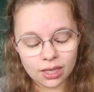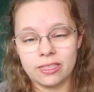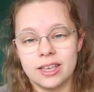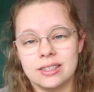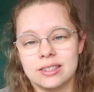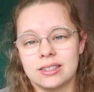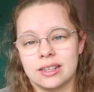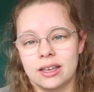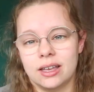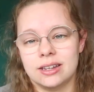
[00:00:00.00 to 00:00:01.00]
this
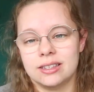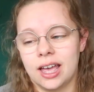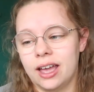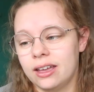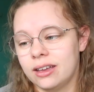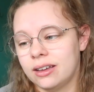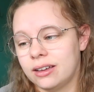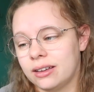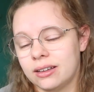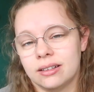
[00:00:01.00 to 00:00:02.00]

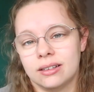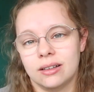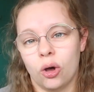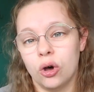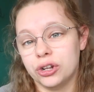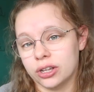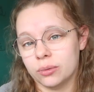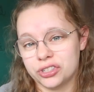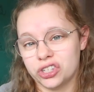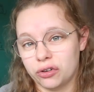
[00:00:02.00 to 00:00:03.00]
entire order
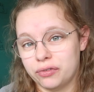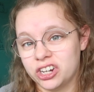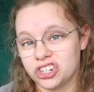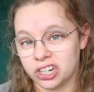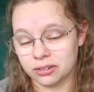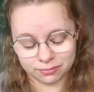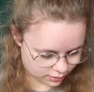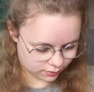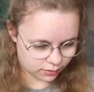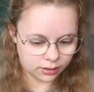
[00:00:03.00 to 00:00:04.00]
was non-fiction. All
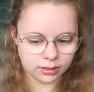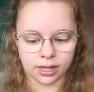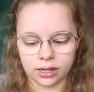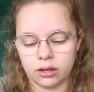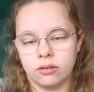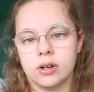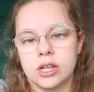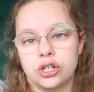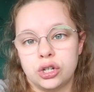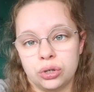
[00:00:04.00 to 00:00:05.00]
right, so it looks like
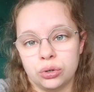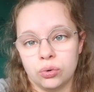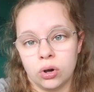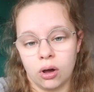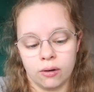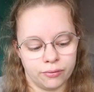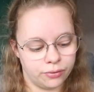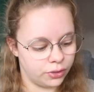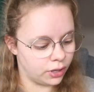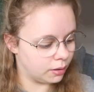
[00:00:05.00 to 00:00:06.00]
only 2 of
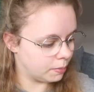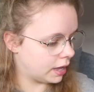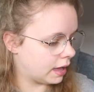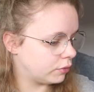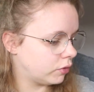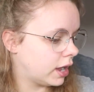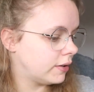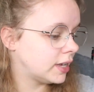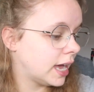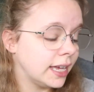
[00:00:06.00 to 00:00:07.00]
them have
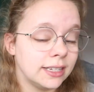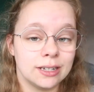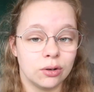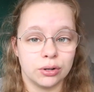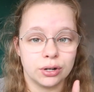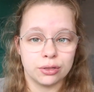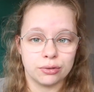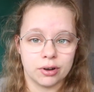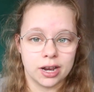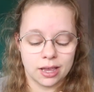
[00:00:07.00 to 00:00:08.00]
arrived. I did order
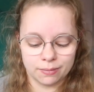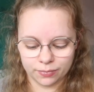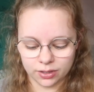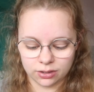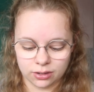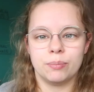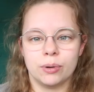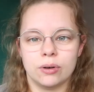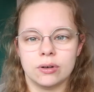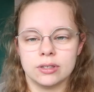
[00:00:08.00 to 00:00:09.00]
3. I
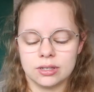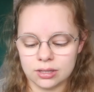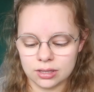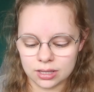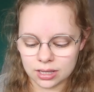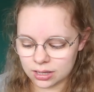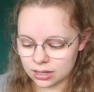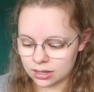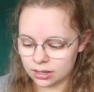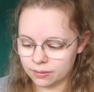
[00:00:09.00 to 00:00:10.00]
bought
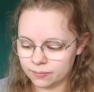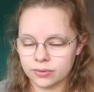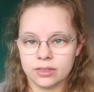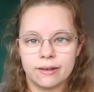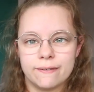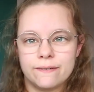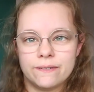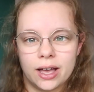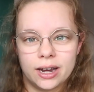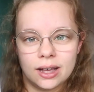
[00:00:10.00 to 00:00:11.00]
The
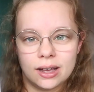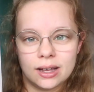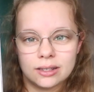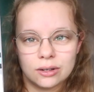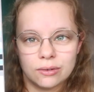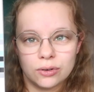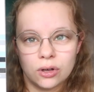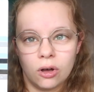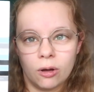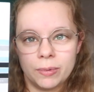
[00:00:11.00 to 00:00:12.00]
Fine Art
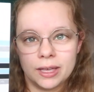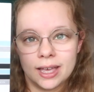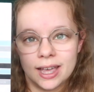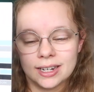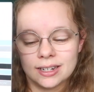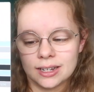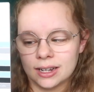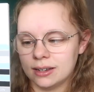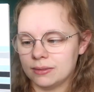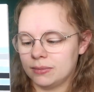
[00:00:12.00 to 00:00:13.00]
of Copy
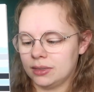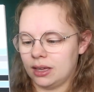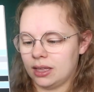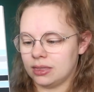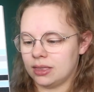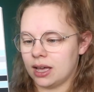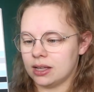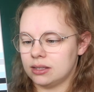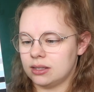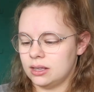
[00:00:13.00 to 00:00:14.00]
Editing, and
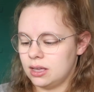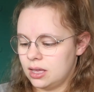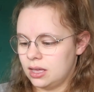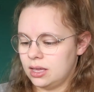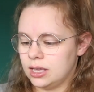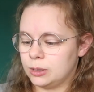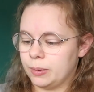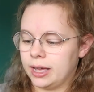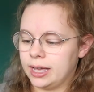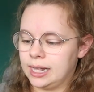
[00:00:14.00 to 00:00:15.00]
that is
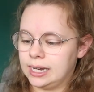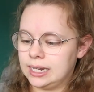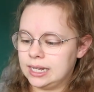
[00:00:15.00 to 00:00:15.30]
by